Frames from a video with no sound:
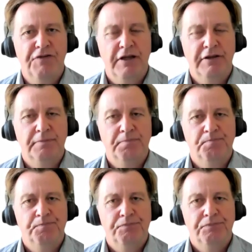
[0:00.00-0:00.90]
fund.
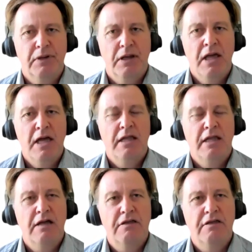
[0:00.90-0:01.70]
Now,